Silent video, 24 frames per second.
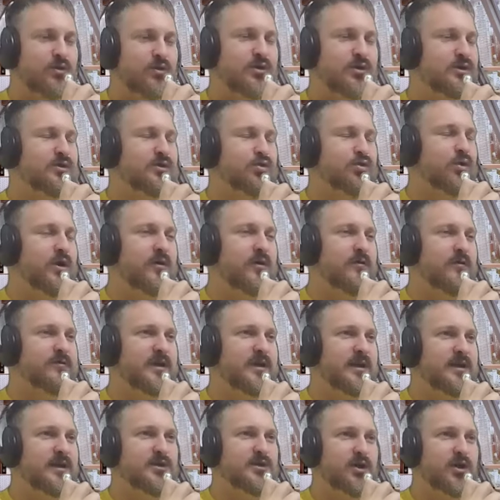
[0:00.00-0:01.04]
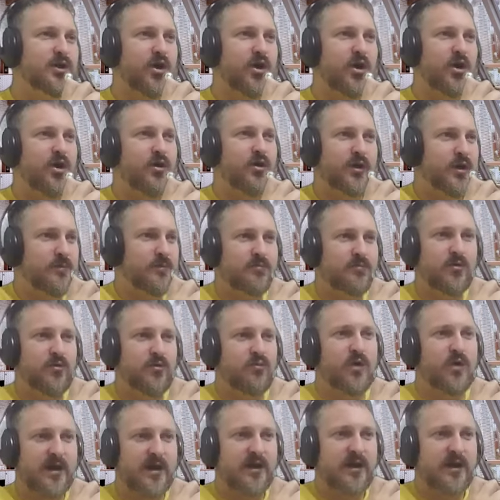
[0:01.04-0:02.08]
12 years ago, you'd put
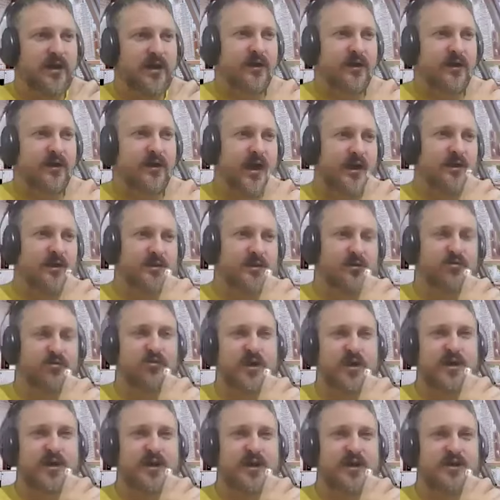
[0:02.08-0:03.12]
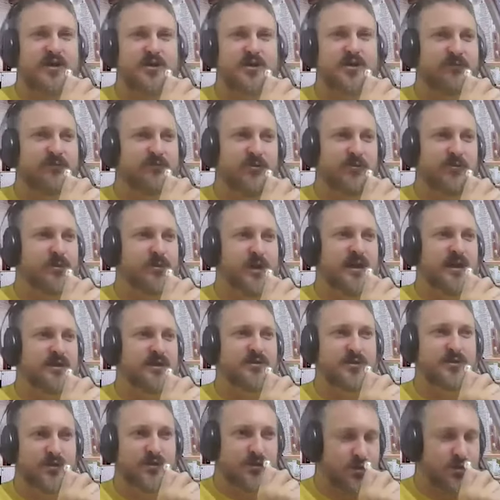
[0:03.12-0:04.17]
one in, and in 3 years, you've
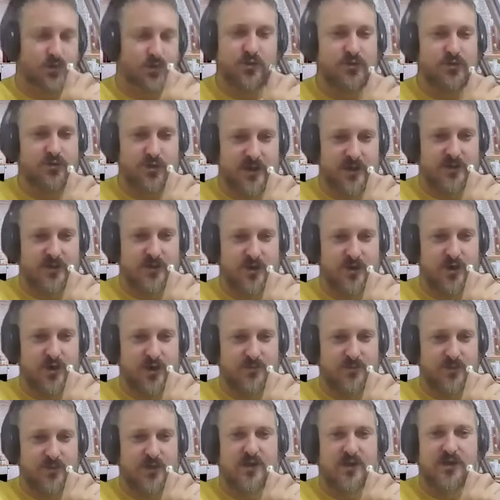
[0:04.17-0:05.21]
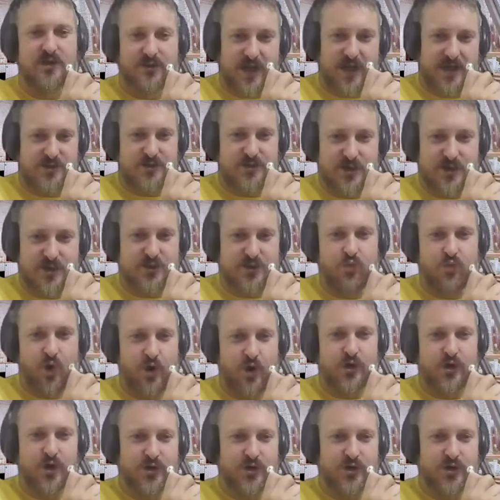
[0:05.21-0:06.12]
replaced it two or three times. That's just what you